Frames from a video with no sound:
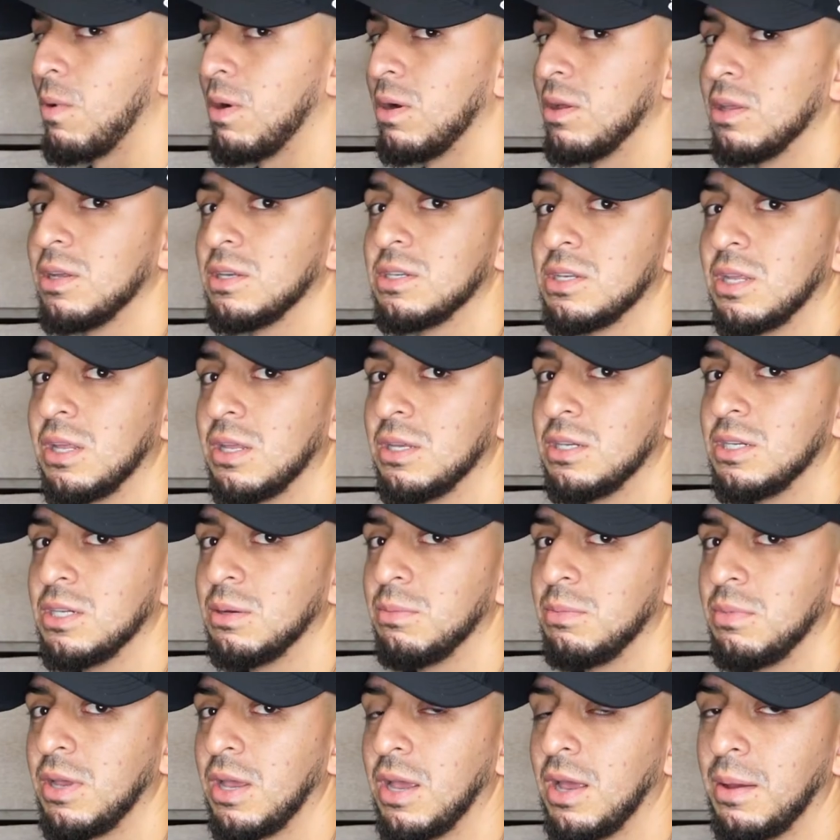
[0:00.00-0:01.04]
worn this to the
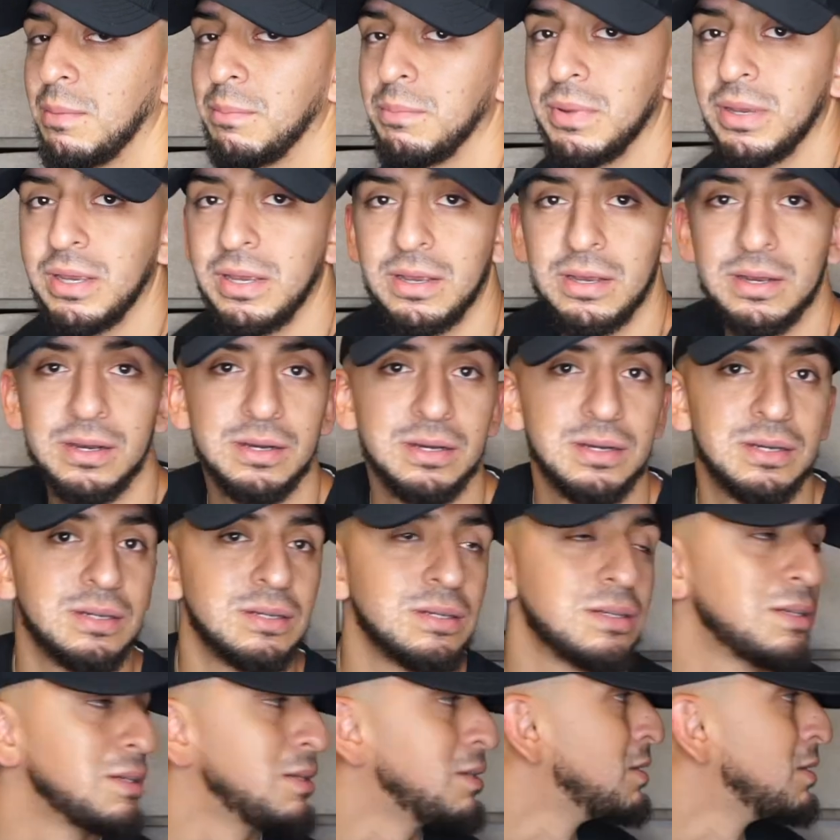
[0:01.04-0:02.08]
gym yet because